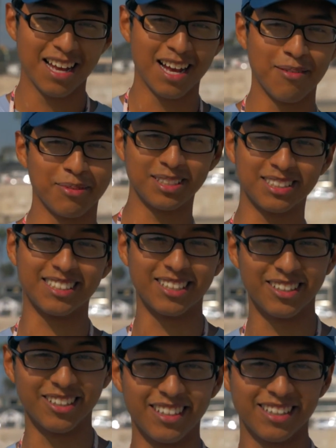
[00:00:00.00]
I'm the
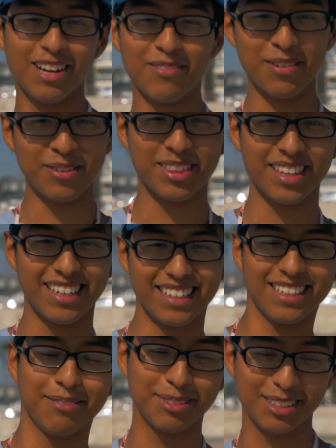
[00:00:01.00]
center of
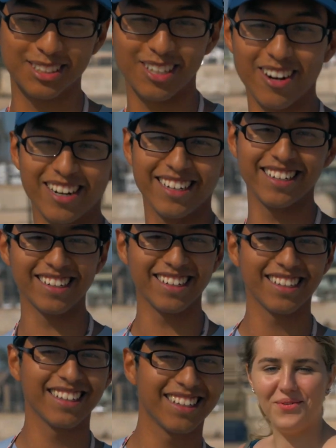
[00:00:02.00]
everything. I'm the star here.
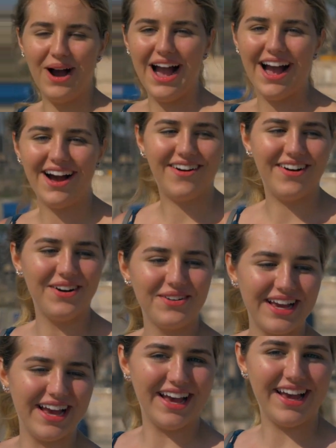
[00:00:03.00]
Wow,
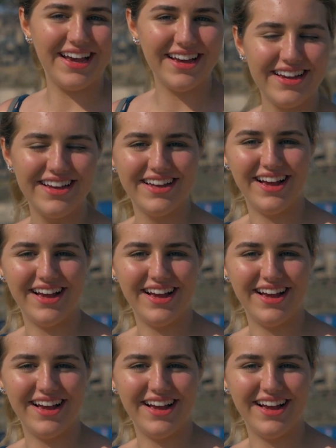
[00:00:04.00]
okay. Yeah.